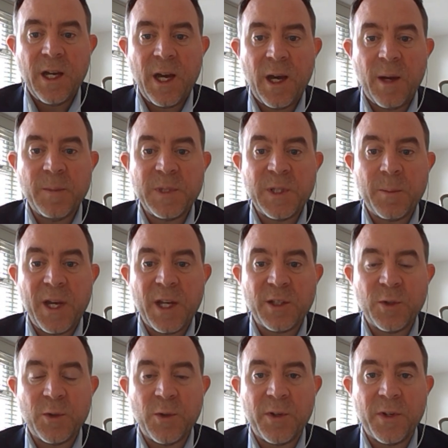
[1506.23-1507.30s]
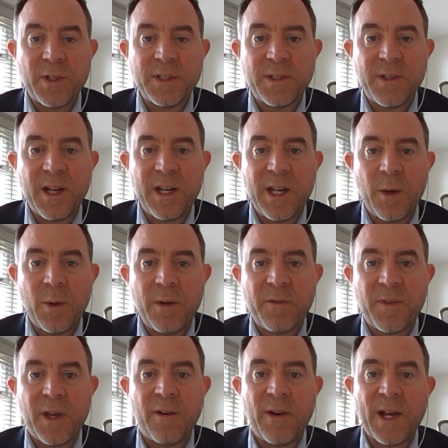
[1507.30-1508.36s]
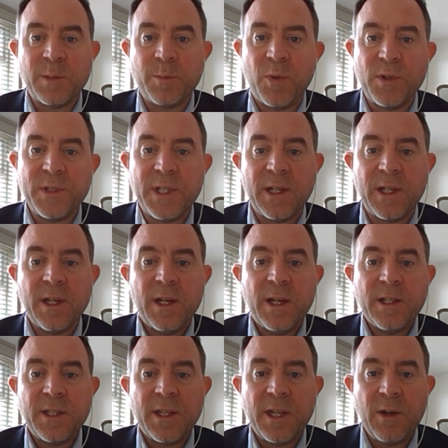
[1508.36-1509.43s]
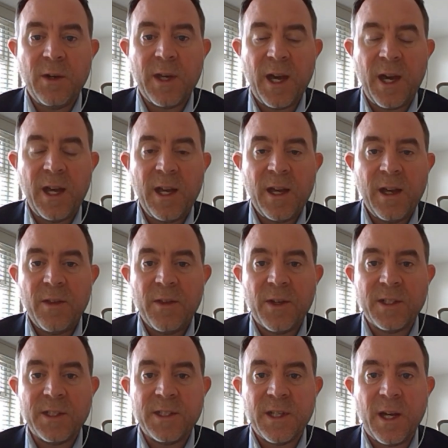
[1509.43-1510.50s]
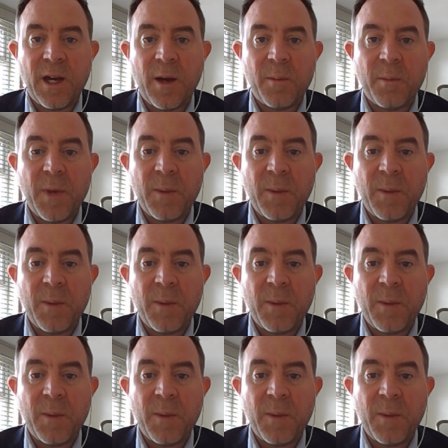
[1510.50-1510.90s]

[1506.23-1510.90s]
um, to make sure that they know if they are exporting to the U K that um,